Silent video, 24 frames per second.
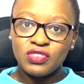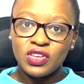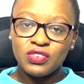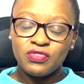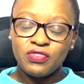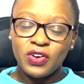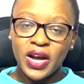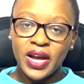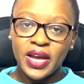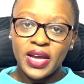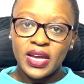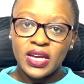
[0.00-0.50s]
If
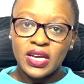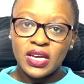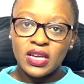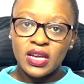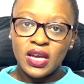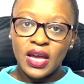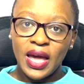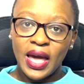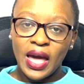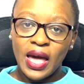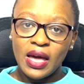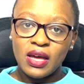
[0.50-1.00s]
I
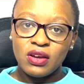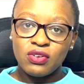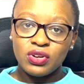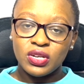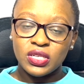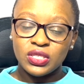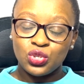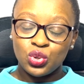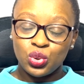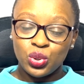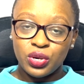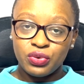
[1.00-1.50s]

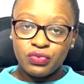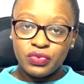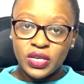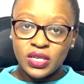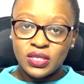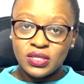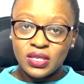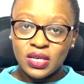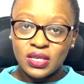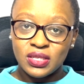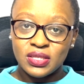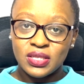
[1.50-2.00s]
do a
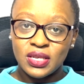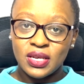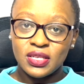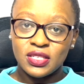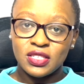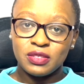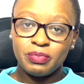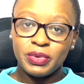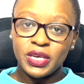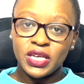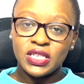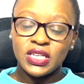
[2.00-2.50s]
risk
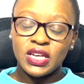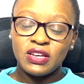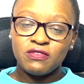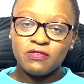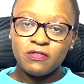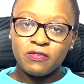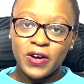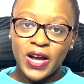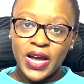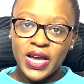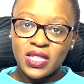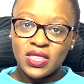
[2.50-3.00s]
assessment and
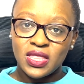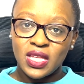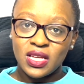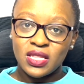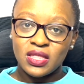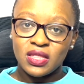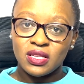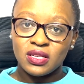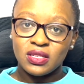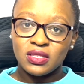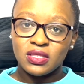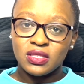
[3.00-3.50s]
find
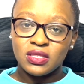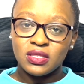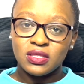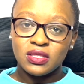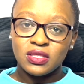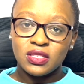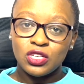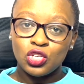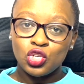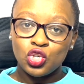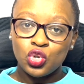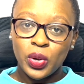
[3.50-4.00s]
that this
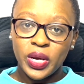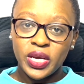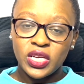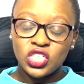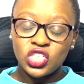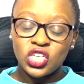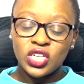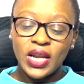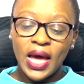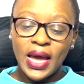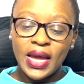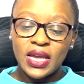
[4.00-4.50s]

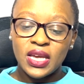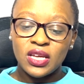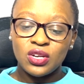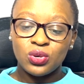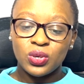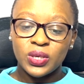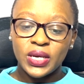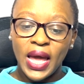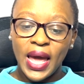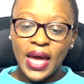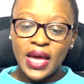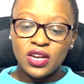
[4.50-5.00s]
situation I
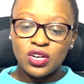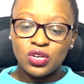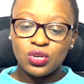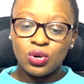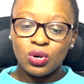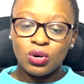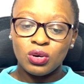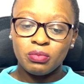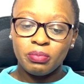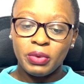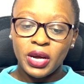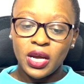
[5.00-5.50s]
cannot handle
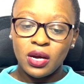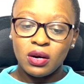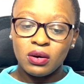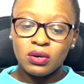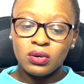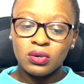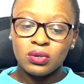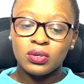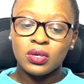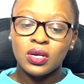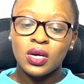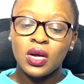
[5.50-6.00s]
on my
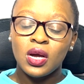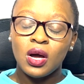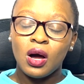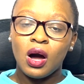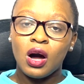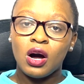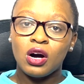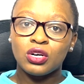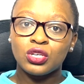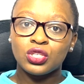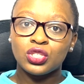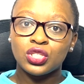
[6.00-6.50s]
own,
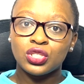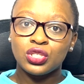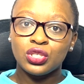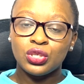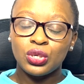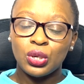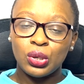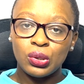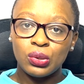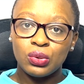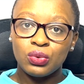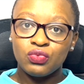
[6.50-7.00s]
I would,
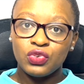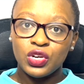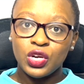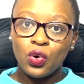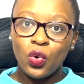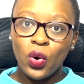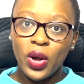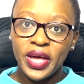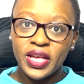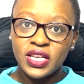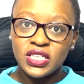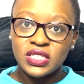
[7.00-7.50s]

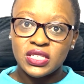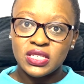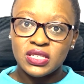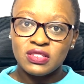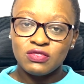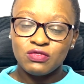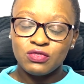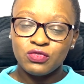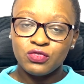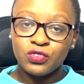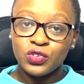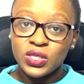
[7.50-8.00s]
requests
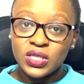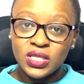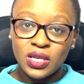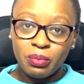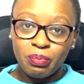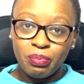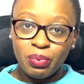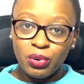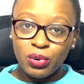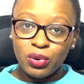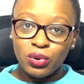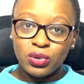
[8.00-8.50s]
for
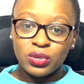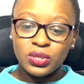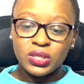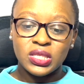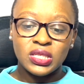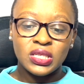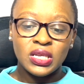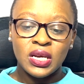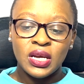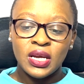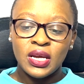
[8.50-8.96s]
support.